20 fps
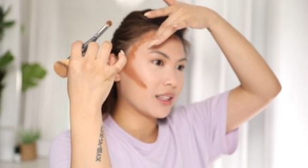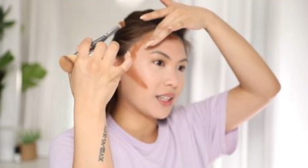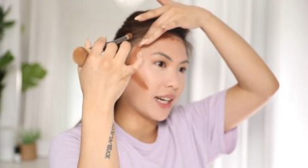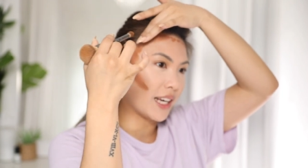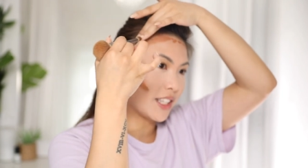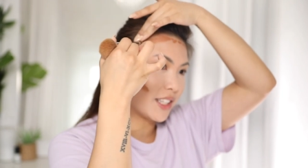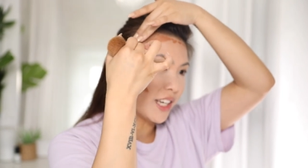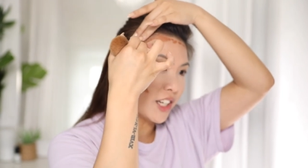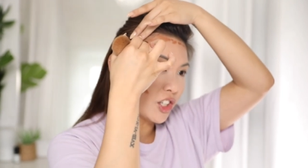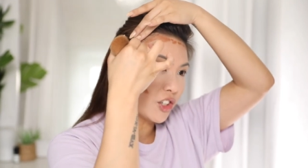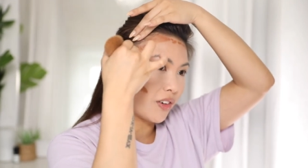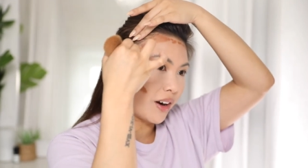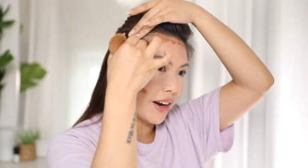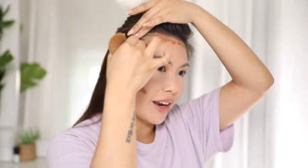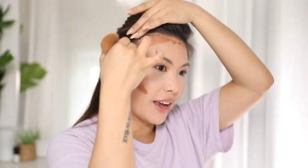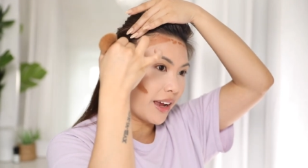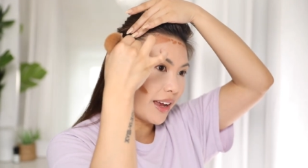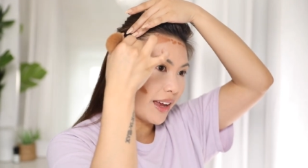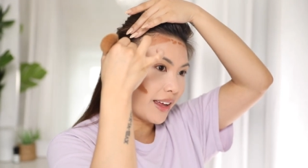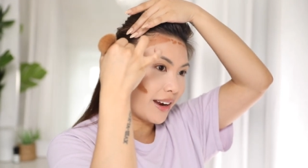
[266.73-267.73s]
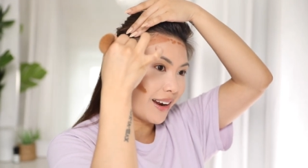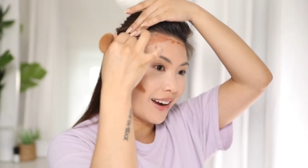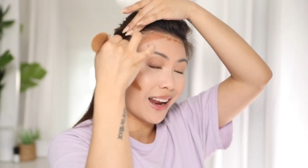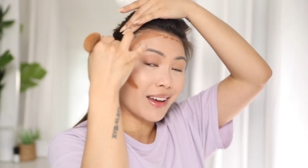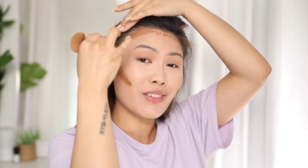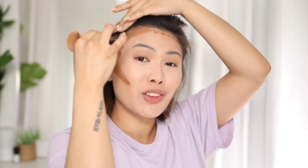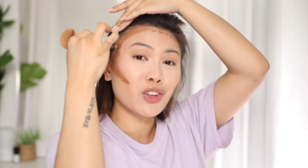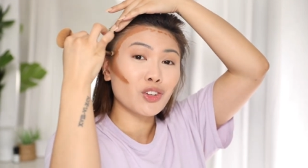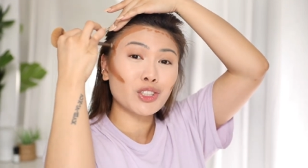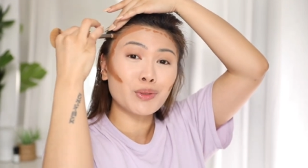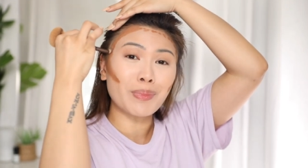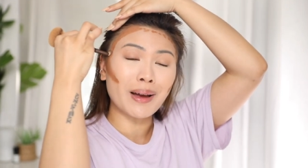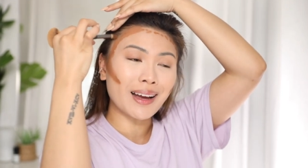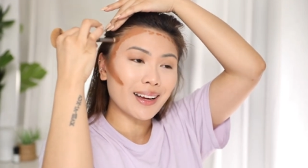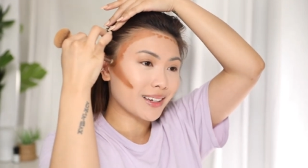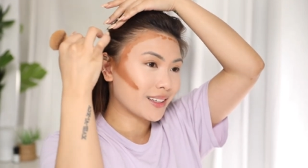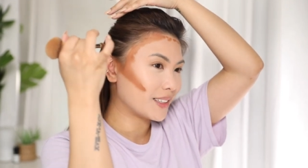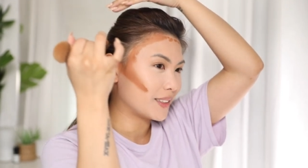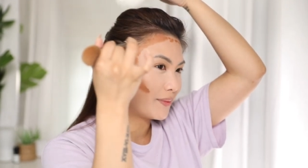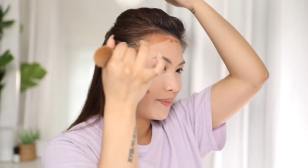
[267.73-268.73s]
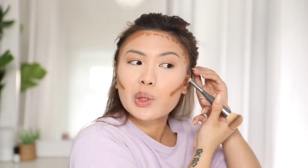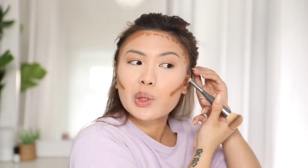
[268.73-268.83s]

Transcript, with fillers: And then I did try it and I never looked back.